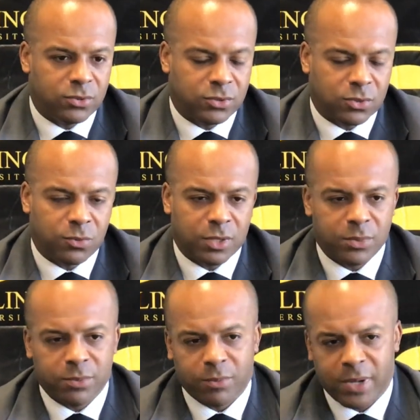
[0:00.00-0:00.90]
to do so we can
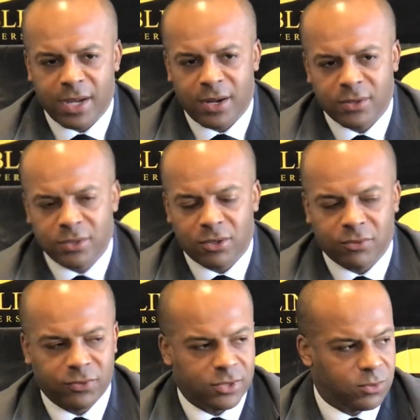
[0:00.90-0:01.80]
be prepared, you know,
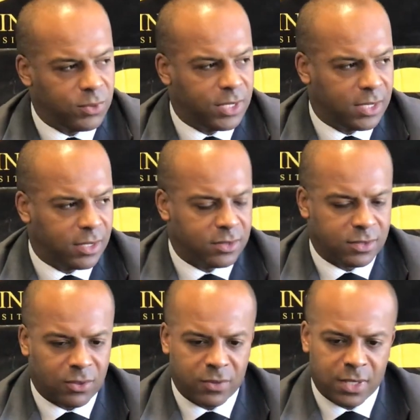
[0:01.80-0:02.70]
for this weekend. So